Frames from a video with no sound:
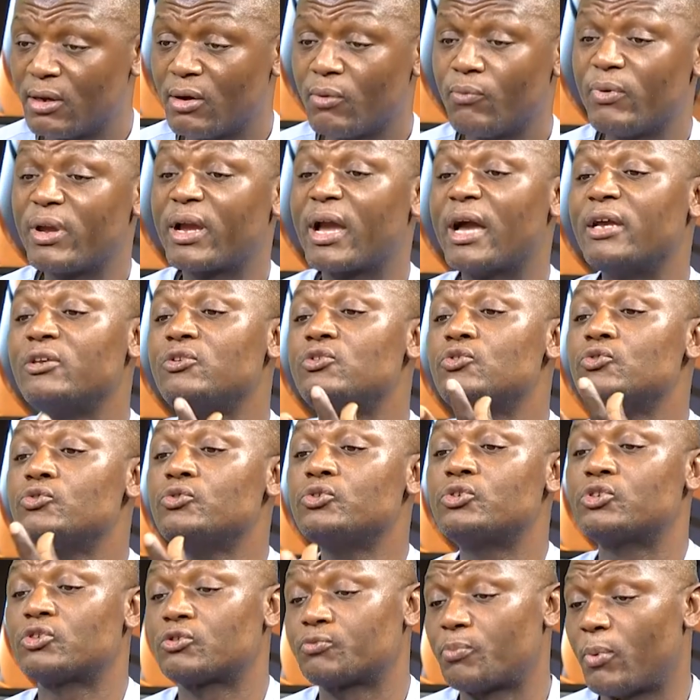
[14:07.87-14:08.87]
we can
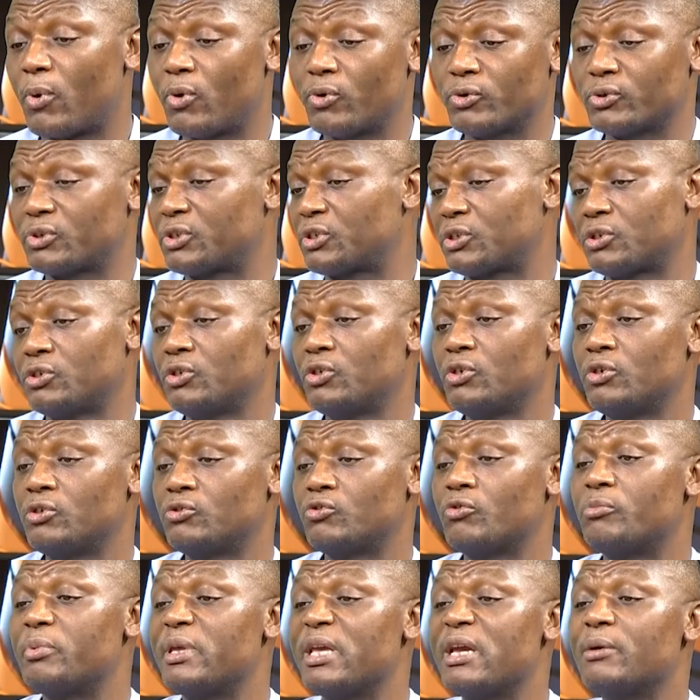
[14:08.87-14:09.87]
use sports
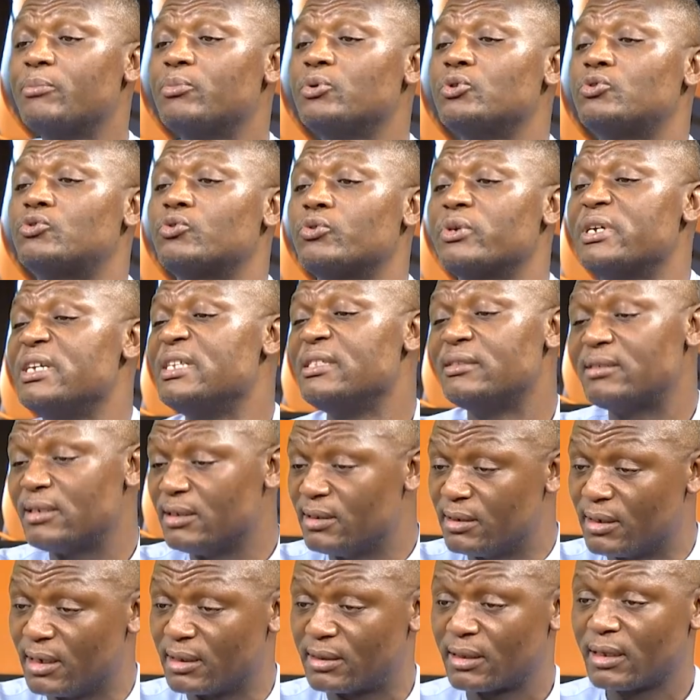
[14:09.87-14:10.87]
to be able to
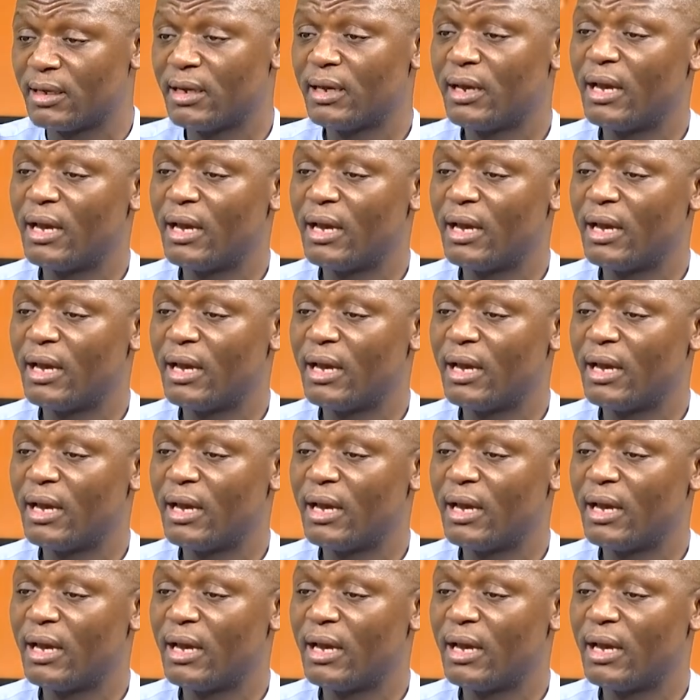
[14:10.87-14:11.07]
integrate.